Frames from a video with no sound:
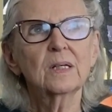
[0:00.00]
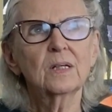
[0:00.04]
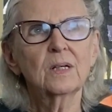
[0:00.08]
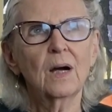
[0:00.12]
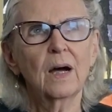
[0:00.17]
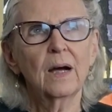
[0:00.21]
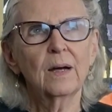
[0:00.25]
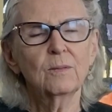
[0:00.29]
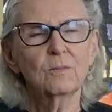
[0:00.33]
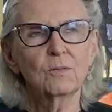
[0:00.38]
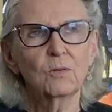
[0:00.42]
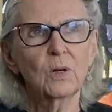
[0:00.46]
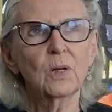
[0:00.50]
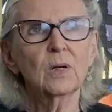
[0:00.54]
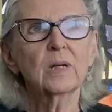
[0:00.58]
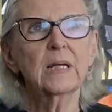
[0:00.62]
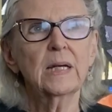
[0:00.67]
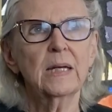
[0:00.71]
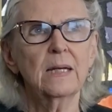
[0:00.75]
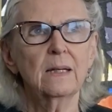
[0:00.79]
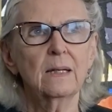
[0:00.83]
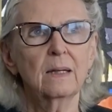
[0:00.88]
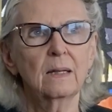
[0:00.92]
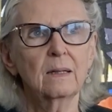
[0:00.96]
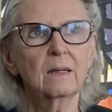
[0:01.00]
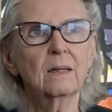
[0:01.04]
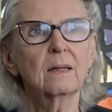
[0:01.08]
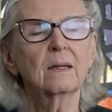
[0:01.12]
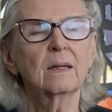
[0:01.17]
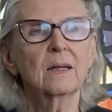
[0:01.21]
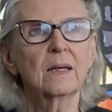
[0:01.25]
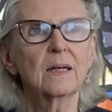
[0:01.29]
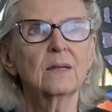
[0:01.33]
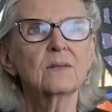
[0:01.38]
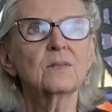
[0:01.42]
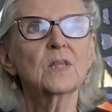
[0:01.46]
God working
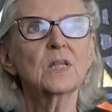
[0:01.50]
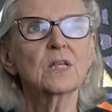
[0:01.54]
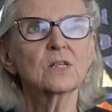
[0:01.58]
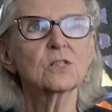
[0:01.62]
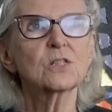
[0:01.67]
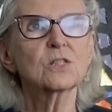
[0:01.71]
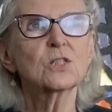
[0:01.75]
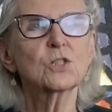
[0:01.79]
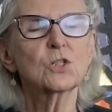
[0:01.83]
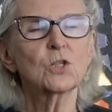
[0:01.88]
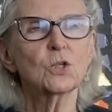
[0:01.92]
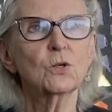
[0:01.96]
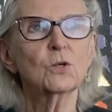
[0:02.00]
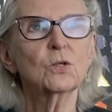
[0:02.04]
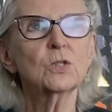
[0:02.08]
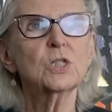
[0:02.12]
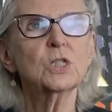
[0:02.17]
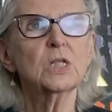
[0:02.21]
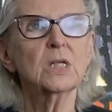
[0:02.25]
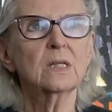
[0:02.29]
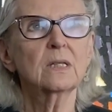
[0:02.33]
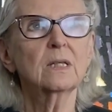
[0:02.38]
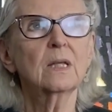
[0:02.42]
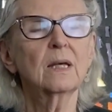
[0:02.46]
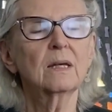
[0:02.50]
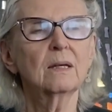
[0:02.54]
in this church from